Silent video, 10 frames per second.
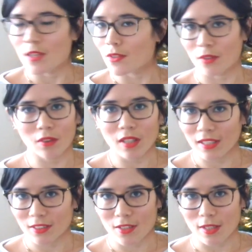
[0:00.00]
so you're not
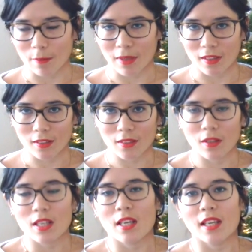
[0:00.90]
allowed to use that method
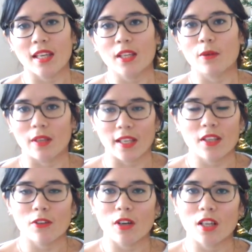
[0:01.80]
equally
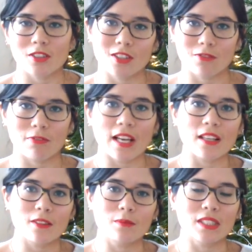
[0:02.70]
you can't just
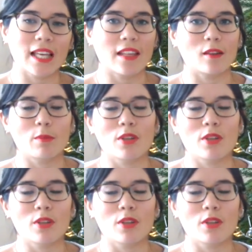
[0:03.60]
react them together